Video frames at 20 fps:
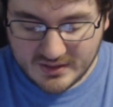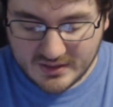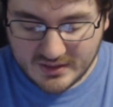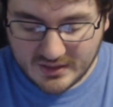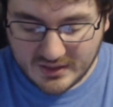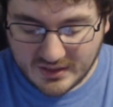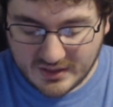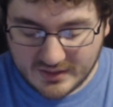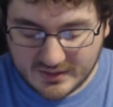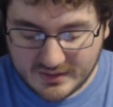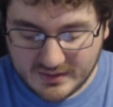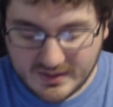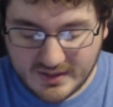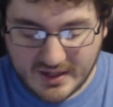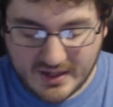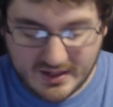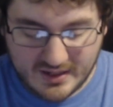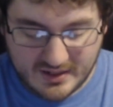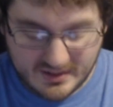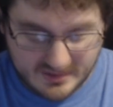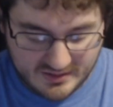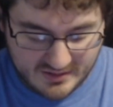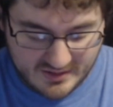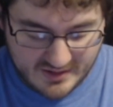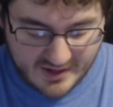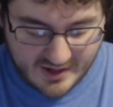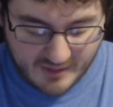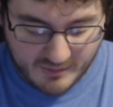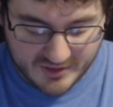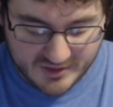and today,
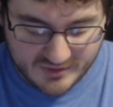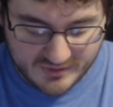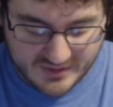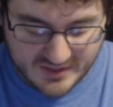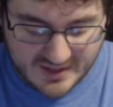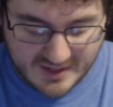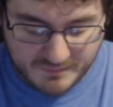how much would that